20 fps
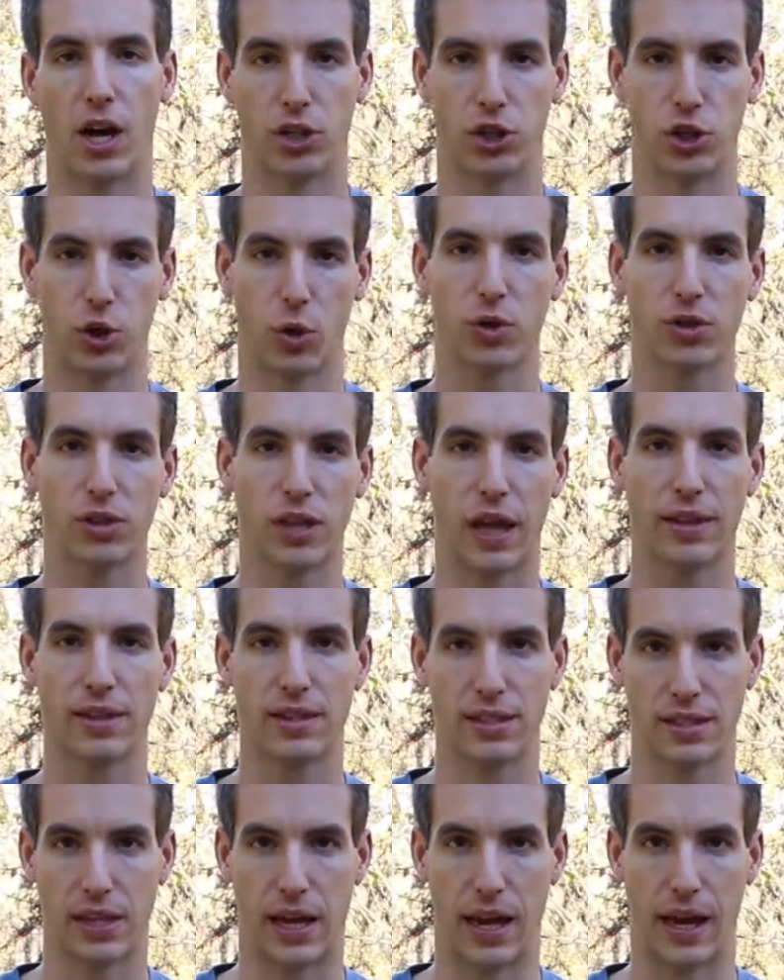shoulder length
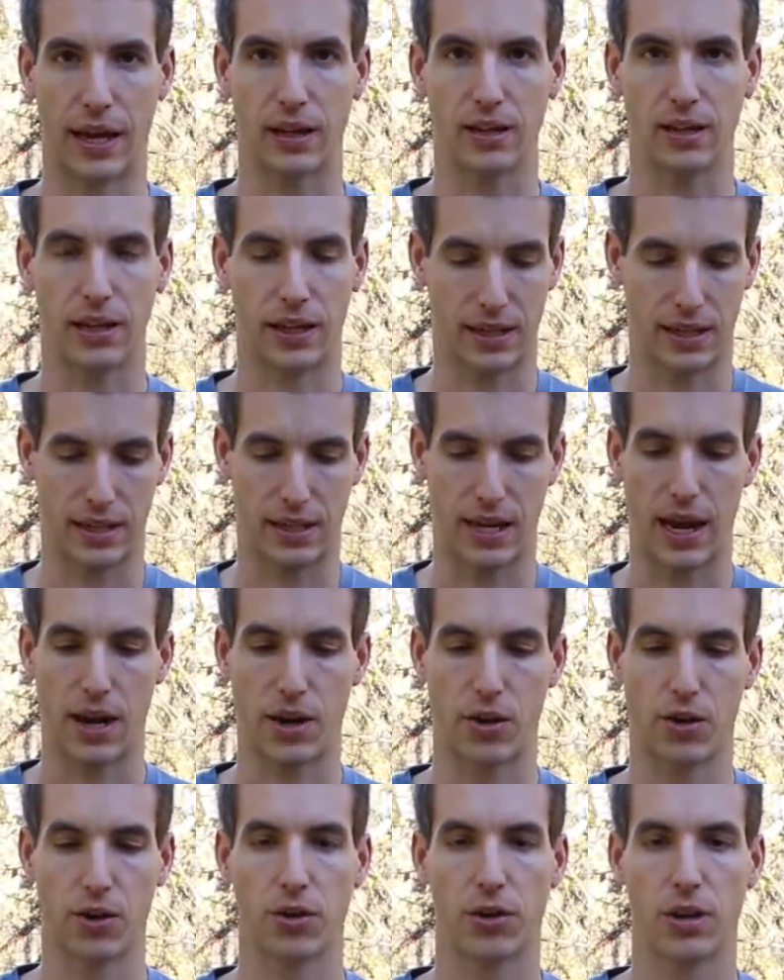sling, like a
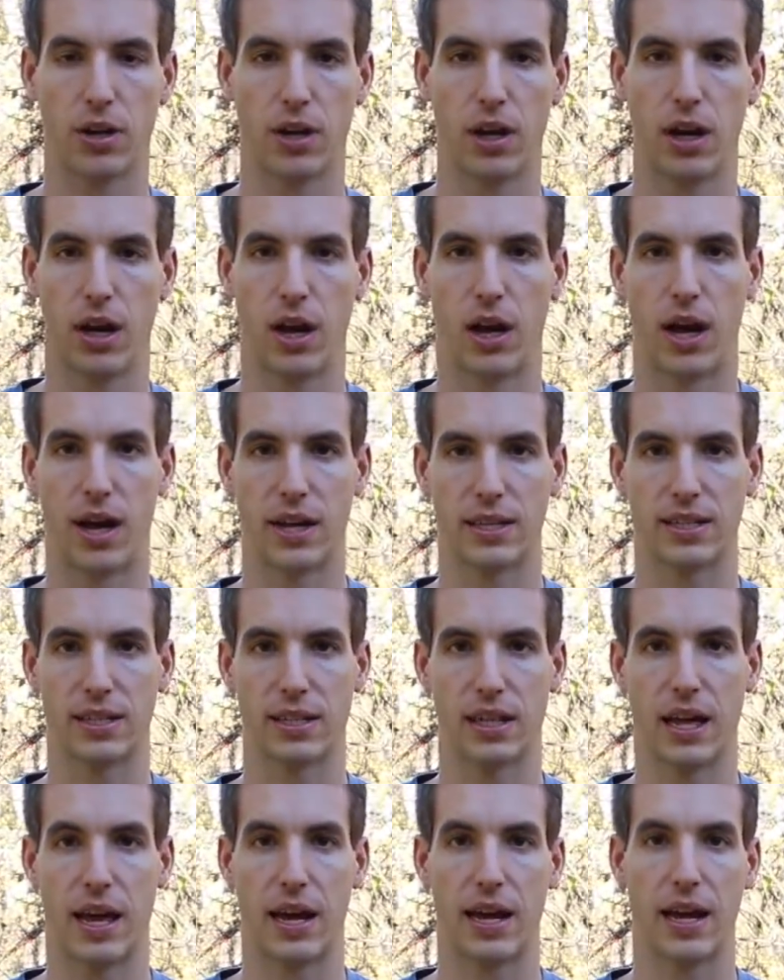standard
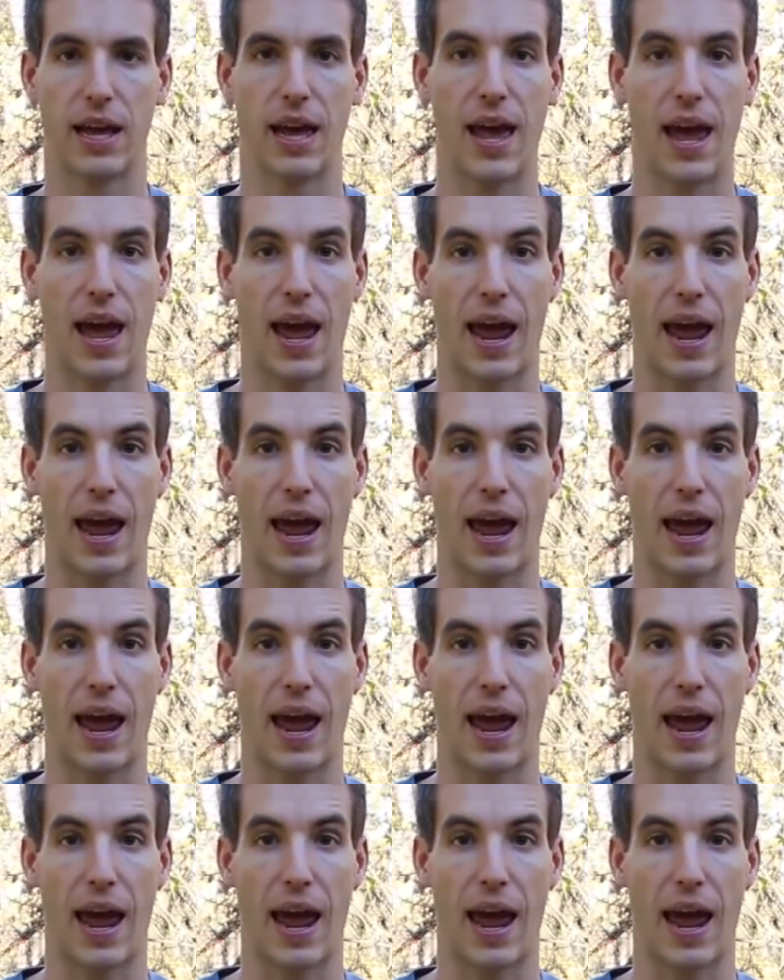sling,